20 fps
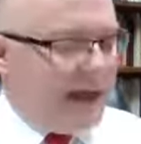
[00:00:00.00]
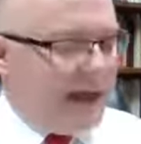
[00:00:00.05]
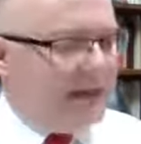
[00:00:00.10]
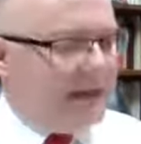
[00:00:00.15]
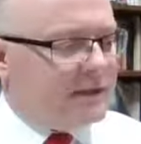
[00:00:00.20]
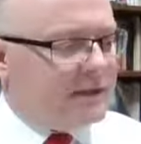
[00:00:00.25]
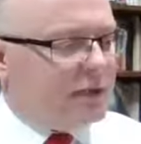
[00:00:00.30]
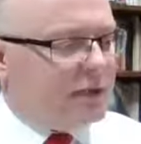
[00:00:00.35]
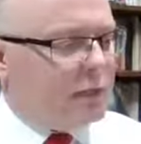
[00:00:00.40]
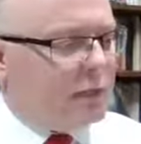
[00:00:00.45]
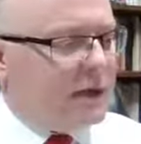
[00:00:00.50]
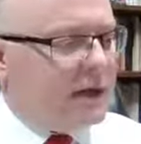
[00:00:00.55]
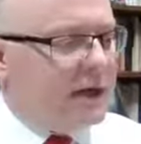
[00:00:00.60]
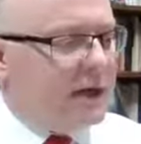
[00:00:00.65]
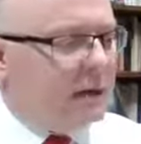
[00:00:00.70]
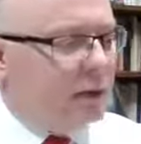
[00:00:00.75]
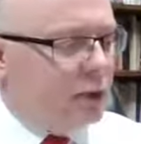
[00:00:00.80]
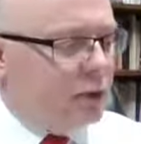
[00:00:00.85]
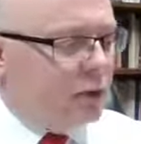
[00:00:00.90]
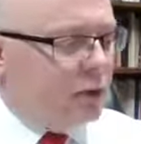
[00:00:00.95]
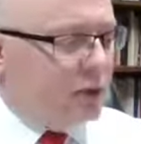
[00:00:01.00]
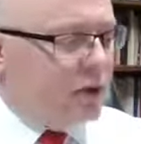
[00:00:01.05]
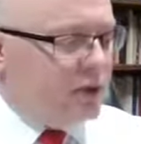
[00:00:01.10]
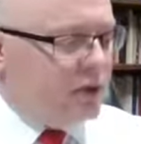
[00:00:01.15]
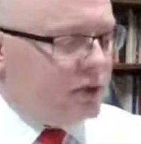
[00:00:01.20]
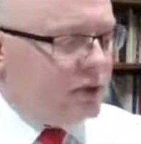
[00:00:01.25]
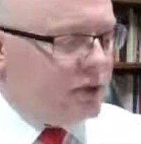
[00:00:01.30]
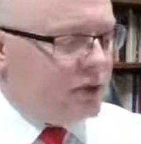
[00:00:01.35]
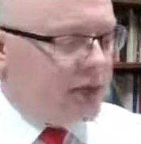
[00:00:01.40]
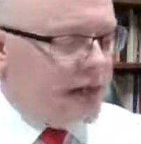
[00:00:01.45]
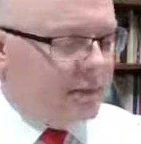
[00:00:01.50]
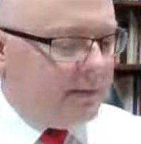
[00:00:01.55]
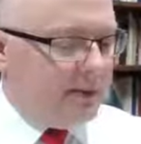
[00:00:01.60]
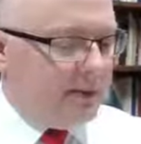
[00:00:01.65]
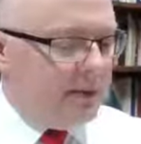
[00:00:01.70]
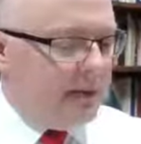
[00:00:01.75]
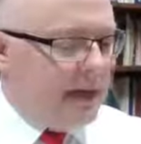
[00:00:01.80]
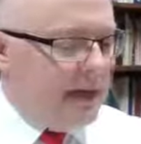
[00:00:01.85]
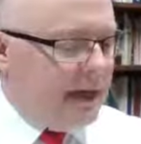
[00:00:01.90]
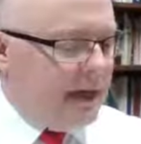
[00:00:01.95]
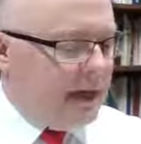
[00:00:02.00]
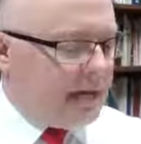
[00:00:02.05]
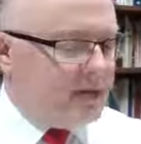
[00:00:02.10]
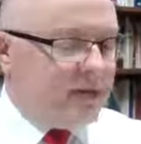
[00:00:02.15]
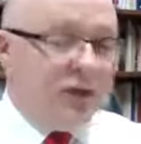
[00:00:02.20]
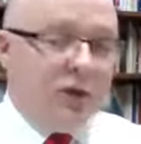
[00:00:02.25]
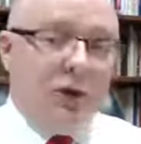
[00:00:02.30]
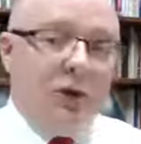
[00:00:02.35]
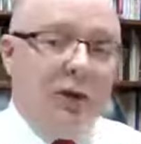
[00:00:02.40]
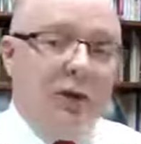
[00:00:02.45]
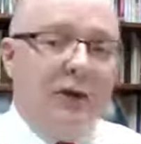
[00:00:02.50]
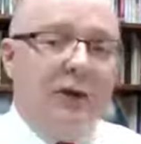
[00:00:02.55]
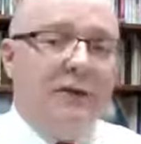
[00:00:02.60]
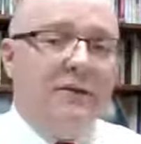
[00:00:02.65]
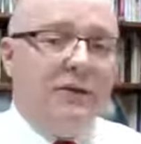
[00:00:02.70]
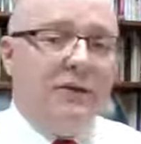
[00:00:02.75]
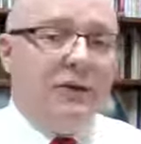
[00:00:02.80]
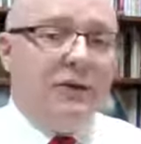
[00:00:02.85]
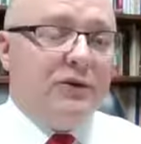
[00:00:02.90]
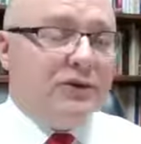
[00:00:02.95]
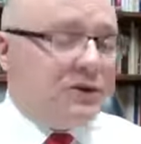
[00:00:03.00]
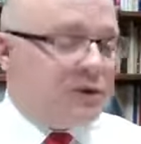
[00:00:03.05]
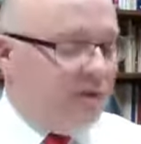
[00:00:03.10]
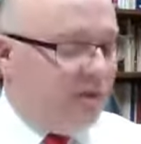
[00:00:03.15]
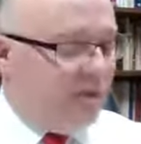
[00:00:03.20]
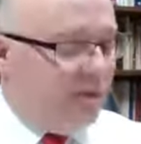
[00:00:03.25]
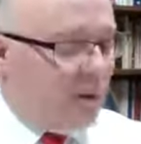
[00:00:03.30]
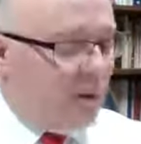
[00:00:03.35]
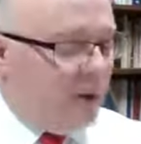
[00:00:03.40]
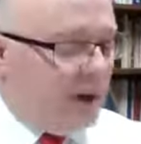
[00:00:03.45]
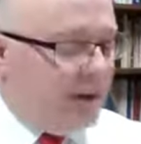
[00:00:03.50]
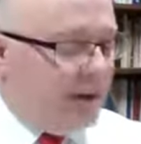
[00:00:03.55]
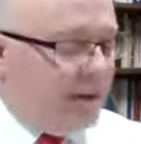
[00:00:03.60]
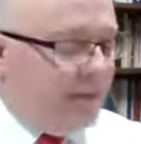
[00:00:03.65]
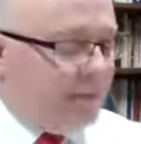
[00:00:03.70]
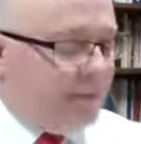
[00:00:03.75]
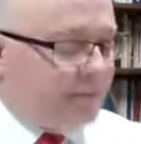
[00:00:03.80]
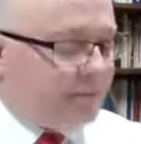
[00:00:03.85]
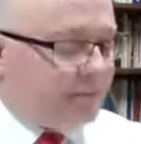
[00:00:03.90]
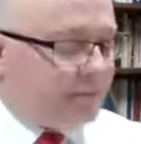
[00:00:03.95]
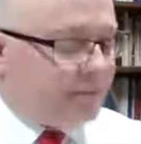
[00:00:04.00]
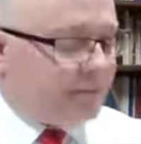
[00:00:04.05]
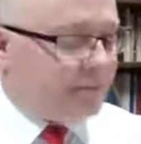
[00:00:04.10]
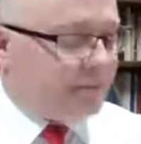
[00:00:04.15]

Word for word: Let's read Luke chapter 8 starting at verse 40.